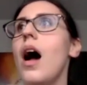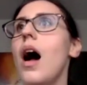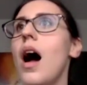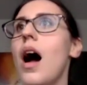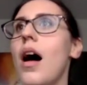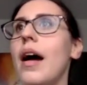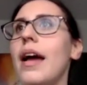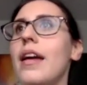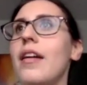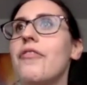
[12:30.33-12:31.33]

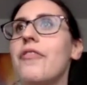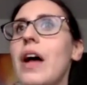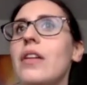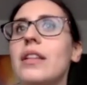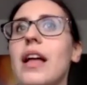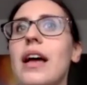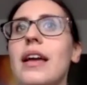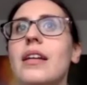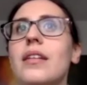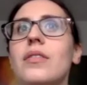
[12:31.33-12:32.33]
I felt
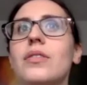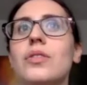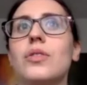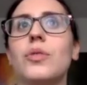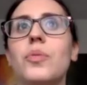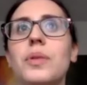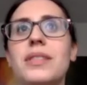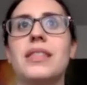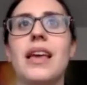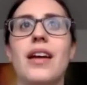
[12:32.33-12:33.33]
like the school was
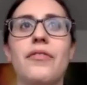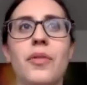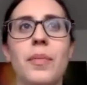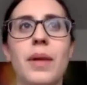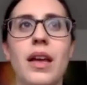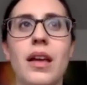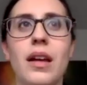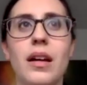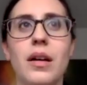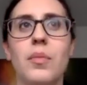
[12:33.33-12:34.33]
there for me,
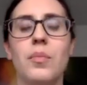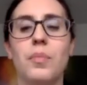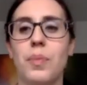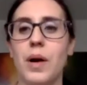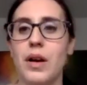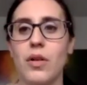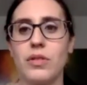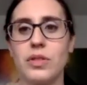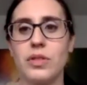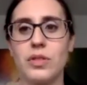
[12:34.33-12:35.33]
but
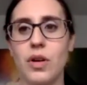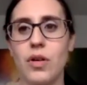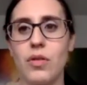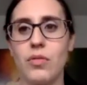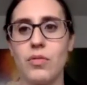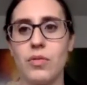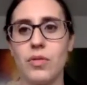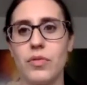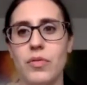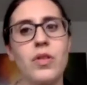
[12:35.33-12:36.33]
also
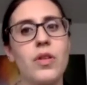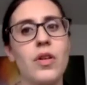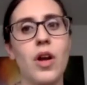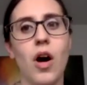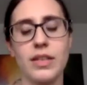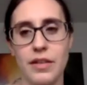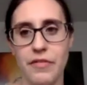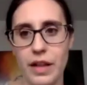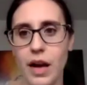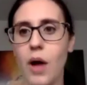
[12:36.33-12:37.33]
not. I felt
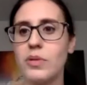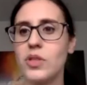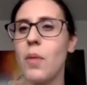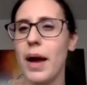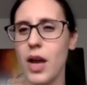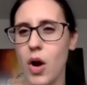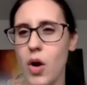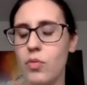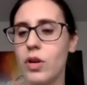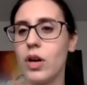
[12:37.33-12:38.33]
like I was on my
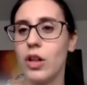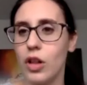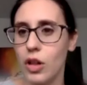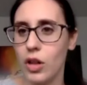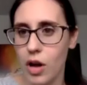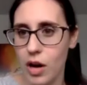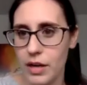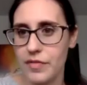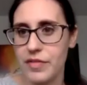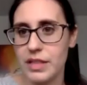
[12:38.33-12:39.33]
own a lot
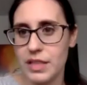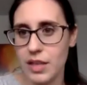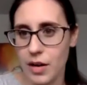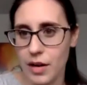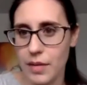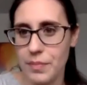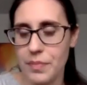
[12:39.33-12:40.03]
of the time.